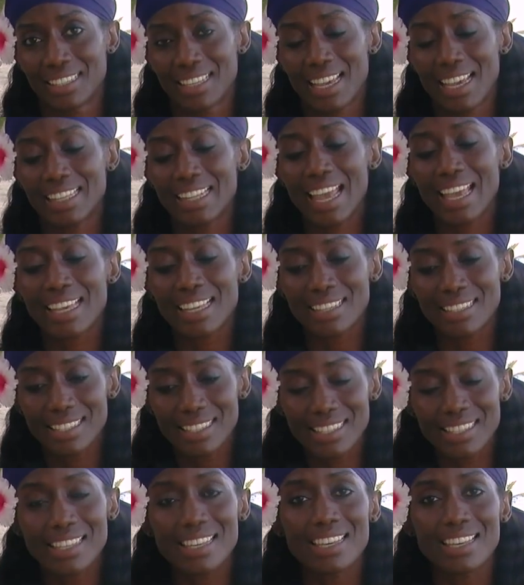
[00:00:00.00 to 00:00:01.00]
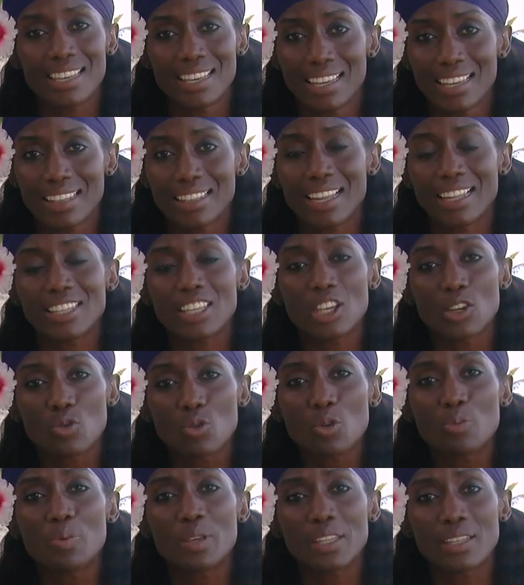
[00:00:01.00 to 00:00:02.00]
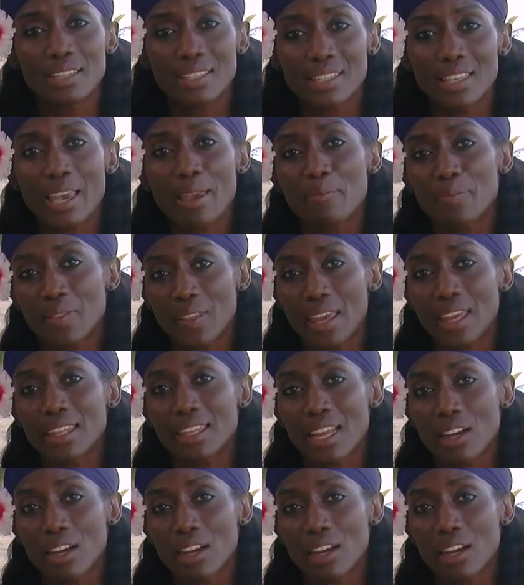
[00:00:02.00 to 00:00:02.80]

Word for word: And I can see that it will be the same thing,